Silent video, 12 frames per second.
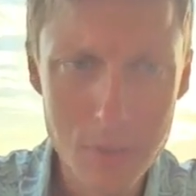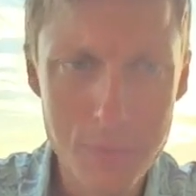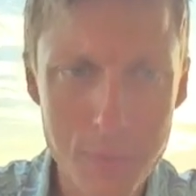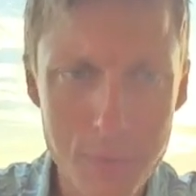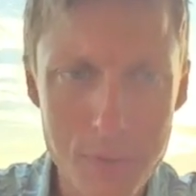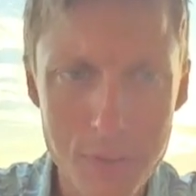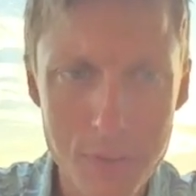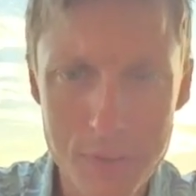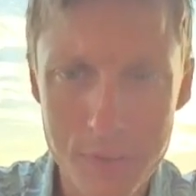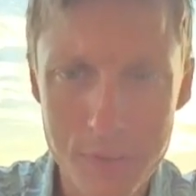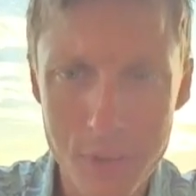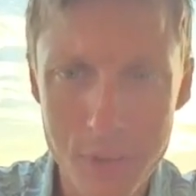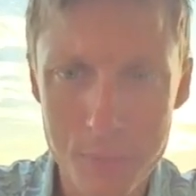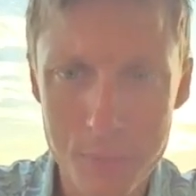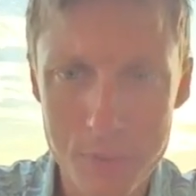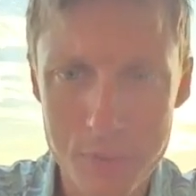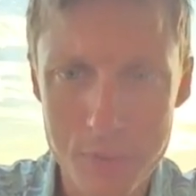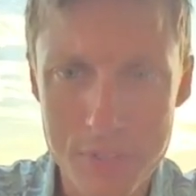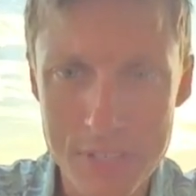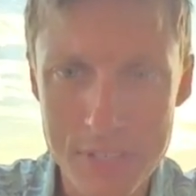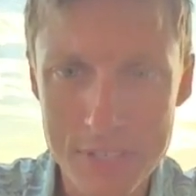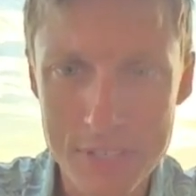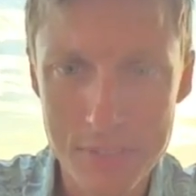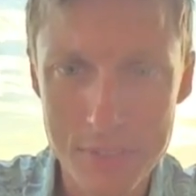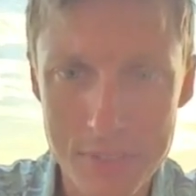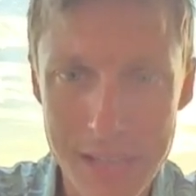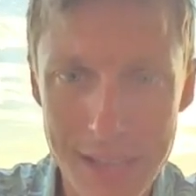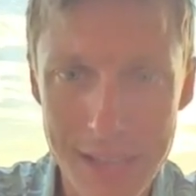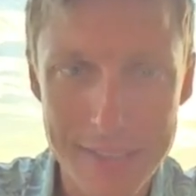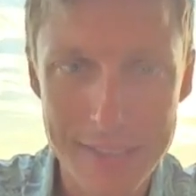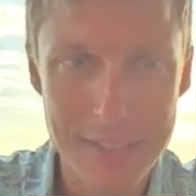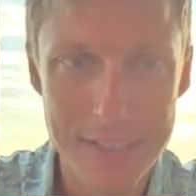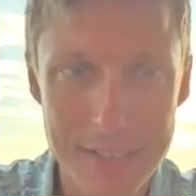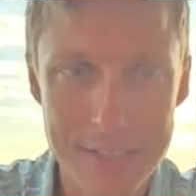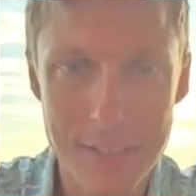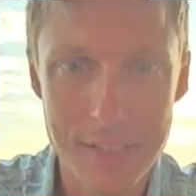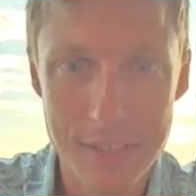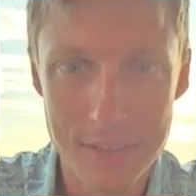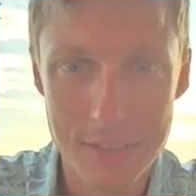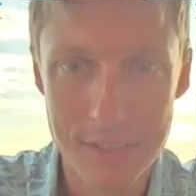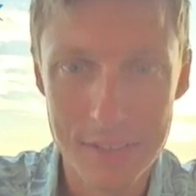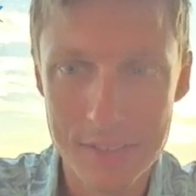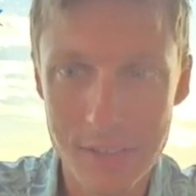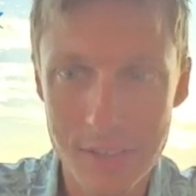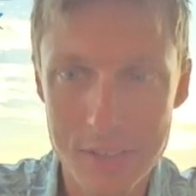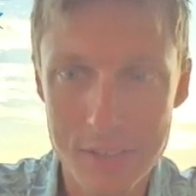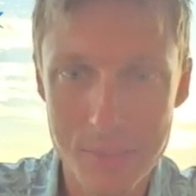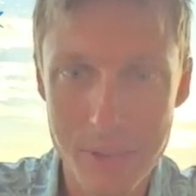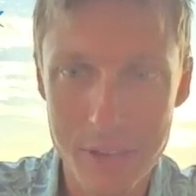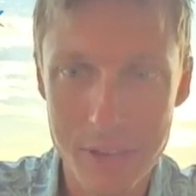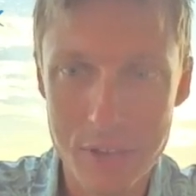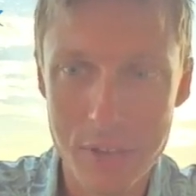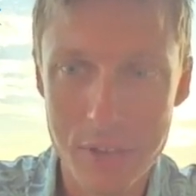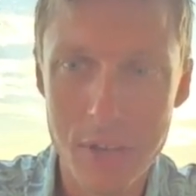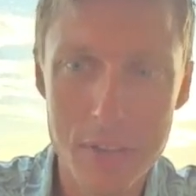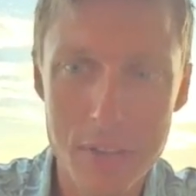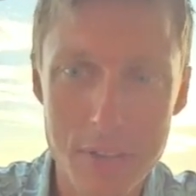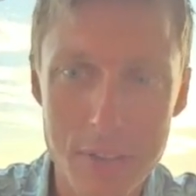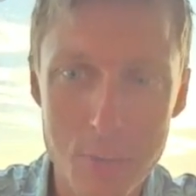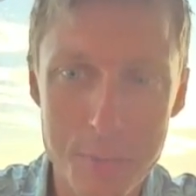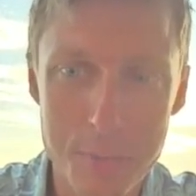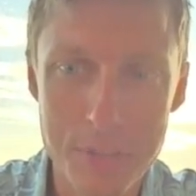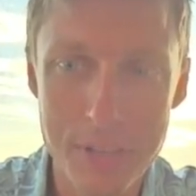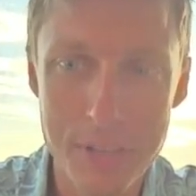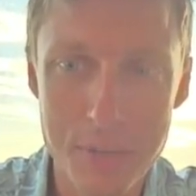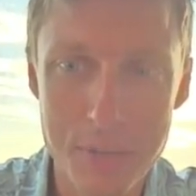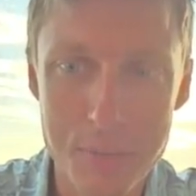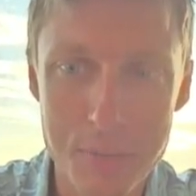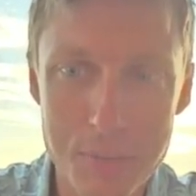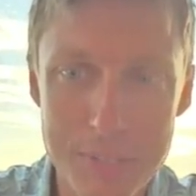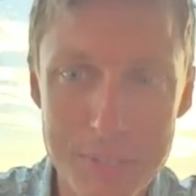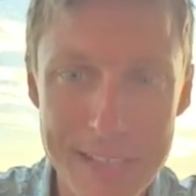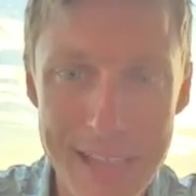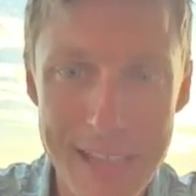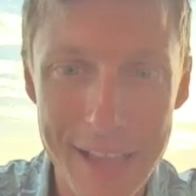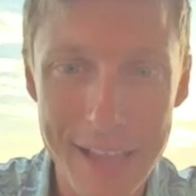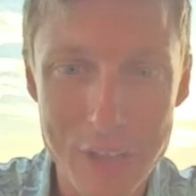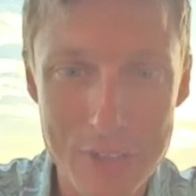another developer to just easily access this custom action, there will be a community actions